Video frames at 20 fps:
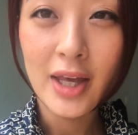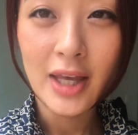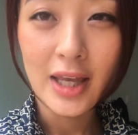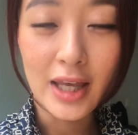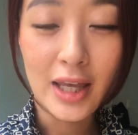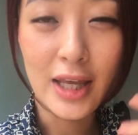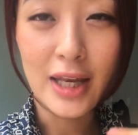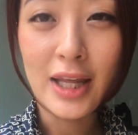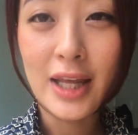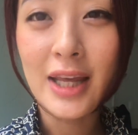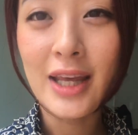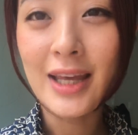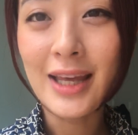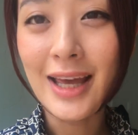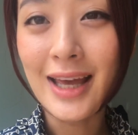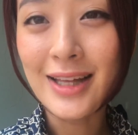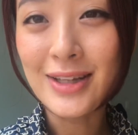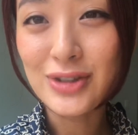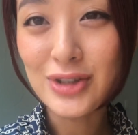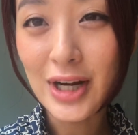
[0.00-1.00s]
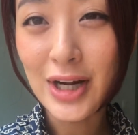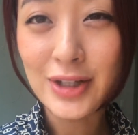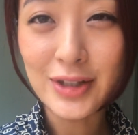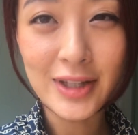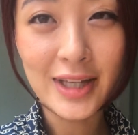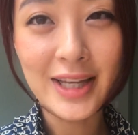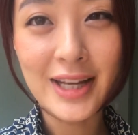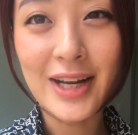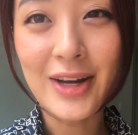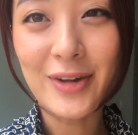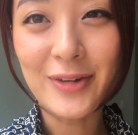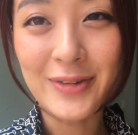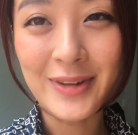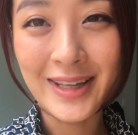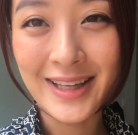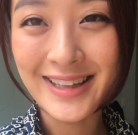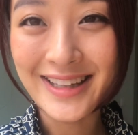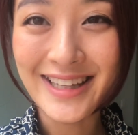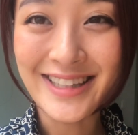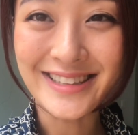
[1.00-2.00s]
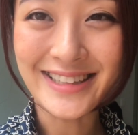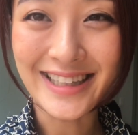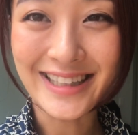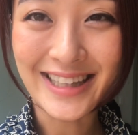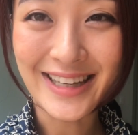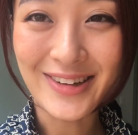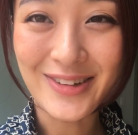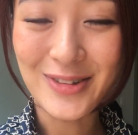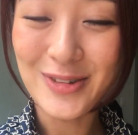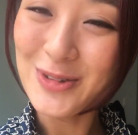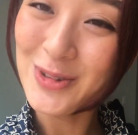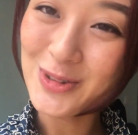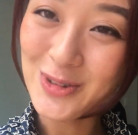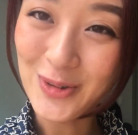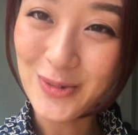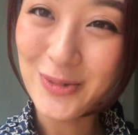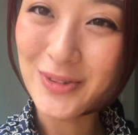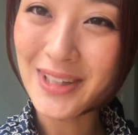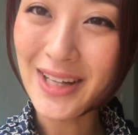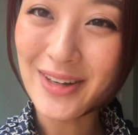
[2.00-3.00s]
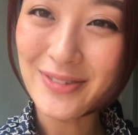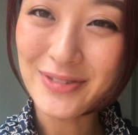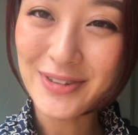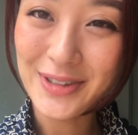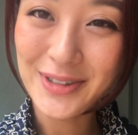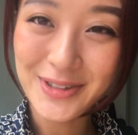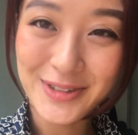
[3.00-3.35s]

eating and trying to eat healthy and things like that goes. So without further